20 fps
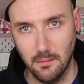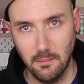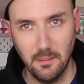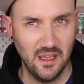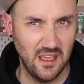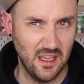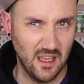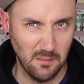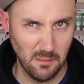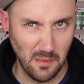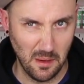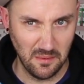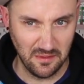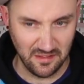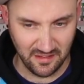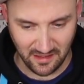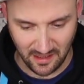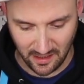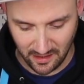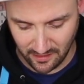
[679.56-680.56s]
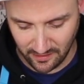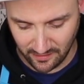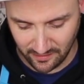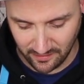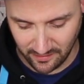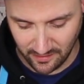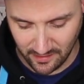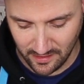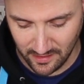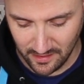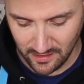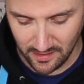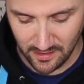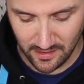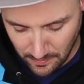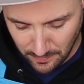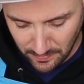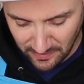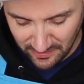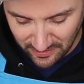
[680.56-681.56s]
making my mistakes.
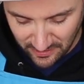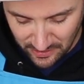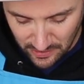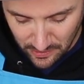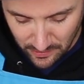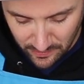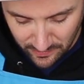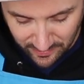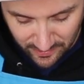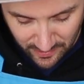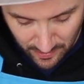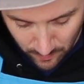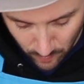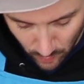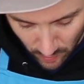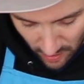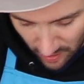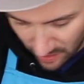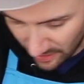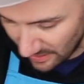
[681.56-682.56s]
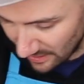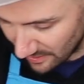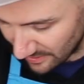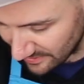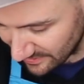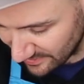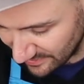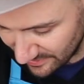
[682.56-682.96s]
But to use them, what I like